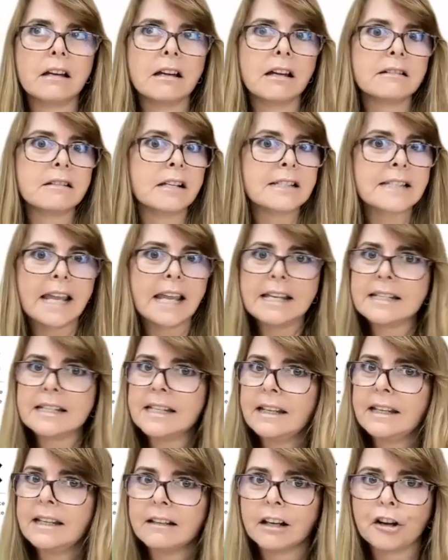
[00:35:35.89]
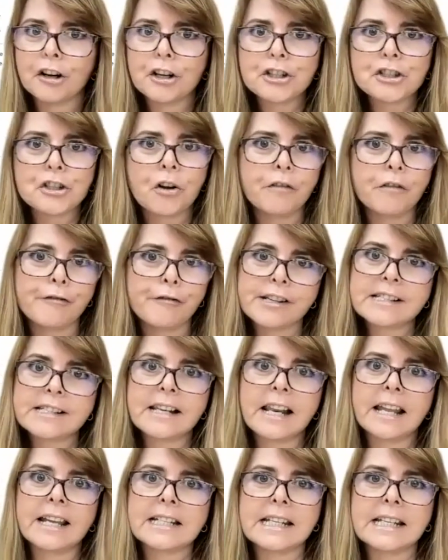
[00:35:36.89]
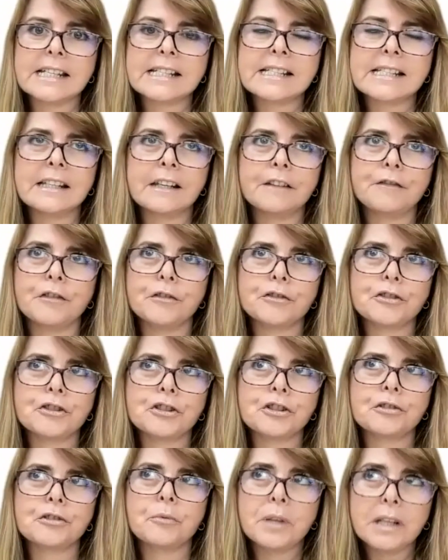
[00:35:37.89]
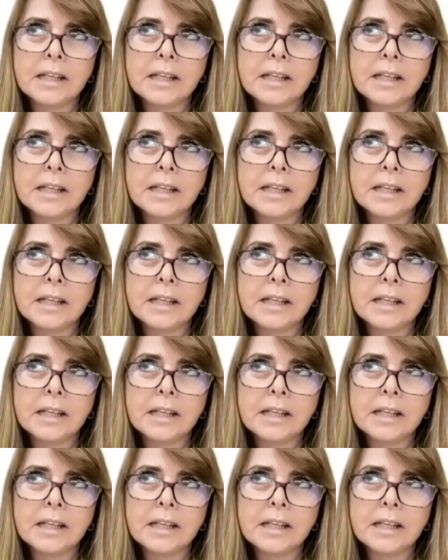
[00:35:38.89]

and attending a large conference like this in the future.